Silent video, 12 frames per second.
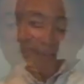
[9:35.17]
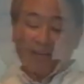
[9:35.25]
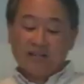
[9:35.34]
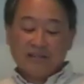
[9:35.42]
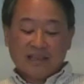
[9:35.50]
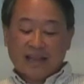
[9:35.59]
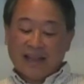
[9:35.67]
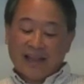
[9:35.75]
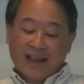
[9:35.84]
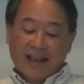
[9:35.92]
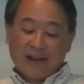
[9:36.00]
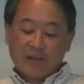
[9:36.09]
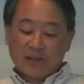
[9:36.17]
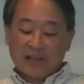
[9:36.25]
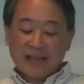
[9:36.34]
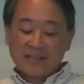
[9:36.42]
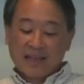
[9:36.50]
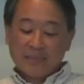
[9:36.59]
You know, I, I
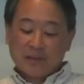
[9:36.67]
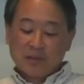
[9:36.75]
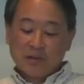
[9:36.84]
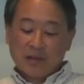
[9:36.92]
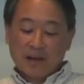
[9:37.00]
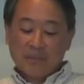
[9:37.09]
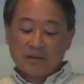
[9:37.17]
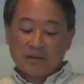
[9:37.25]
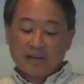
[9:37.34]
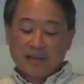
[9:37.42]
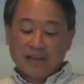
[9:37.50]
realize I'm a newcomer,